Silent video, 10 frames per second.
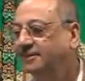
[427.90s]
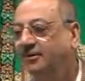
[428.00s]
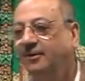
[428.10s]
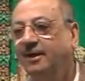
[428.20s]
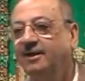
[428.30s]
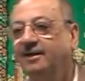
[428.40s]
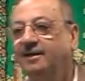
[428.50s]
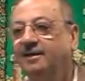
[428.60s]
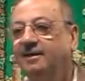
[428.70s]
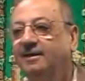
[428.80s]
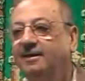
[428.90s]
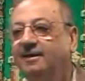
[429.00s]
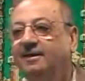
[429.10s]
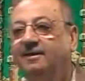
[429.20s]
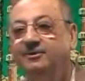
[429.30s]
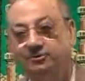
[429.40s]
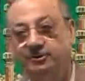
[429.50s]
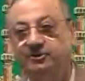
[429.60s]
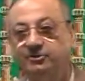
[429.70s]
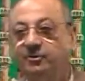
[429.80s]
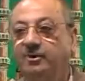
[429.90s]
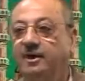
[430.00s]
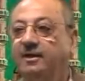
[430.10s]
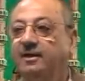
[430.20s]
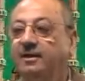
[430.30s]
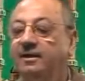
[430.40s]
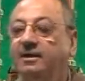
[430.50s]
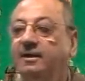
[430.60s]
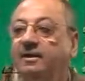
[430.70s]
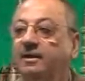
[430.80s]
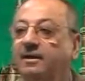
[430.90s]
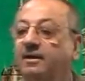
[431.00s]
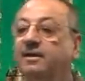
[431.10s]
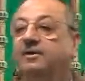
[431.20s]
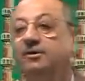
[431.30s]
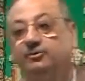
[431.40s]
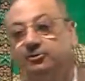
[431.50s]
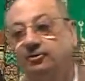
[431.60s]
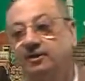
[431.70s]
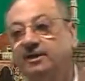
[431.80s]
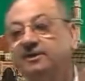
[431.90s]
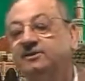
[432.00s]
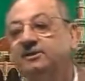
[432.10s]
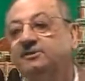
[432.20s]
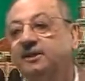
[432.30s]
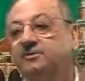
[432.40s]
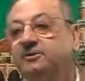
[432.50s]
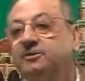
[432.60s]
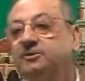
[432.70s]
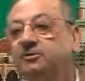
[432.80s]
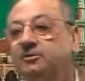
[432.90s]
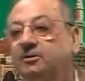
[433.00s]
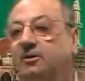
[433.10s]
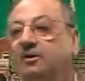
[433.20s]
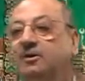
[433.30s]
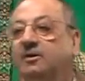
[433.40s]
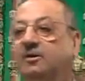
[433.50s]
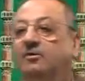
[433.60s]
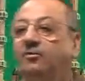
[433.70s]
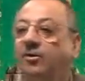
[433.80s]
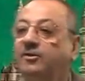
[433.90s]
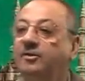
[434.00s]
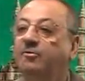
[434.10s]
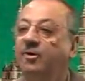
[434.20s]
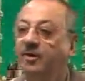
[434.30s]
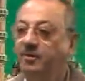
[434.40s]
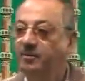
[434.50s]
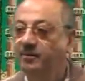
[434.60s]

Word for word: Okay? You say shukran. Now, shukran is a substitute for the verb